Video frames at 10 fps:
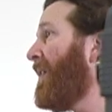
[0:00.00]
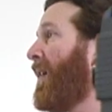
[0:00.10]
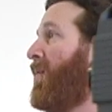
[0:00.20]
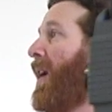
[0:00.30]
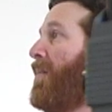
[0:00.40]
and
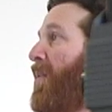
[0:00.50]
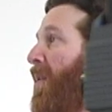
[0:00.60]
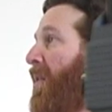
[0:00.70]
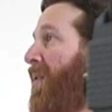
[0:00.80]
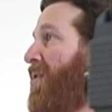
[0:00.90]
then write up a
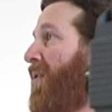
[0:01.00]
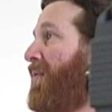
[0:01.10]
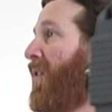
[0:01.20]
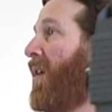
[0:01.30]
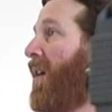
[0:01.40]
proposal
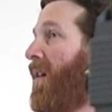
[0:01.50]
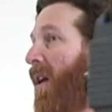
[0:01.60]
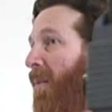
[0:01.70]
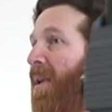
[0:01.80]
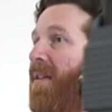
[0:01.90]
for a
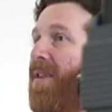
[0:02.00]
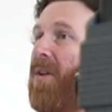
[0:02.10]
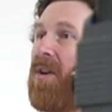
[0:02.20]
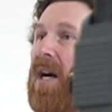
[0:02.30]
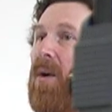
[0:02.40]
PV
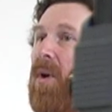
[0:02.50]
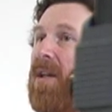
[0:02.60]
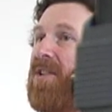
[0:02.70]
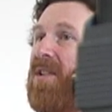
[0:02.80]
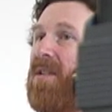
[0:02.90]
or a hot
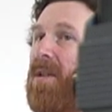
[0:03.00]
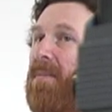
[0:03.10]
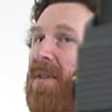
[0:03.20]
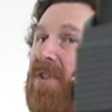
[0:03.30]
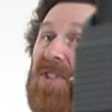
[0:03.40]
water
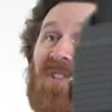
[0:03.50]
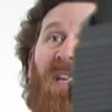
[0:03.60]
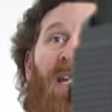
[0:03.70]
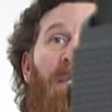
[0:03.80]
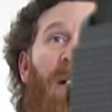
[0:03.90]
system. If you're just
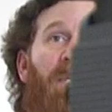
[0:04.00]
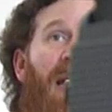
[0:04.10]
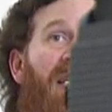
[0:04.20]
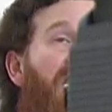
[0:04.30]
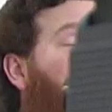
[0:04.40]
thinking about passive